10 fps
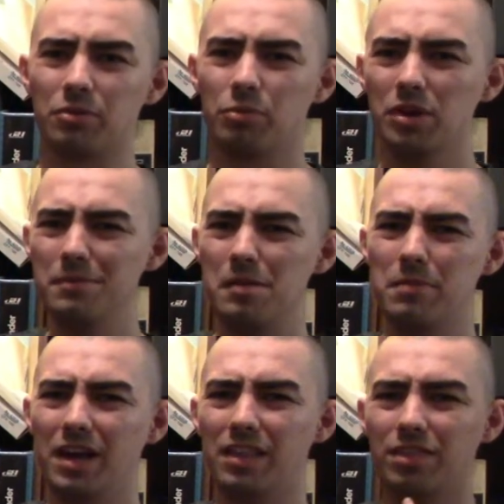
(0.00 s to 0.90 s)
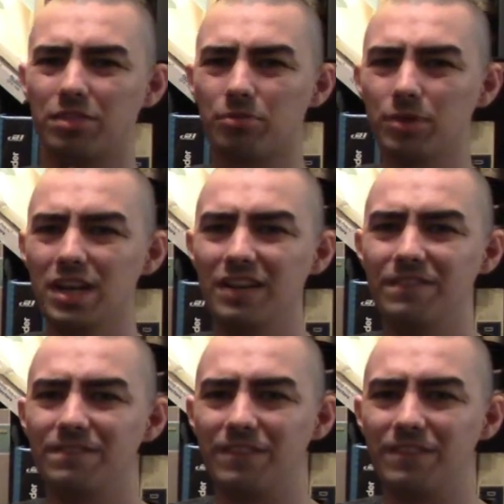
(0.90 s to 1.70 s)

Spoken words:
what do you mean by three